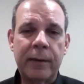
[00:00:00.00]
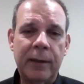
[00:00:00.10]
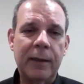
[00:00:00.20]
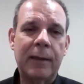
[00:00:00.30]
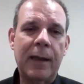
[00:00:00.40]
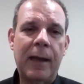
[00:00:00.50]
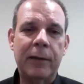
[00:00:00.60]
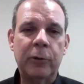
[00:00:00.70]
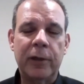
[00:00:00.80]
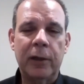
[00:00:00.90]
I think
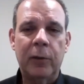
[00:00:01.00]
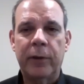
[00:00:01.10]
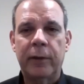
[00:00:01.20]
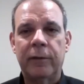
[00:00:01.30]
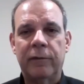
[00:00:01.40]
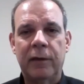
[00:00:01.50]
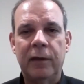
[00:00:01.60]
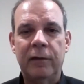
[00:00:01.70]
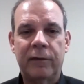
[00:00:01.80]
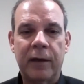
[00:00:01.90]
that you're dealing with a
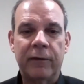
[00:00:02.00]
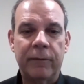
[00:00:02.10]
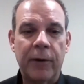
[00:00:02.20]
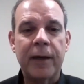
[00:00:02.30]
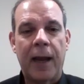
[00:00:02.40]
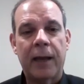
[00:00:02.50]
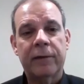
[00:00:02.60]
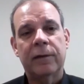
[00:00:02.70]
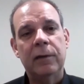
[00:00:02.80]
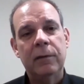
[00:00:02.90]
disease that is very
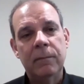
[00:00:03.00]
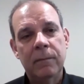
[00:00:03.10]
nasty.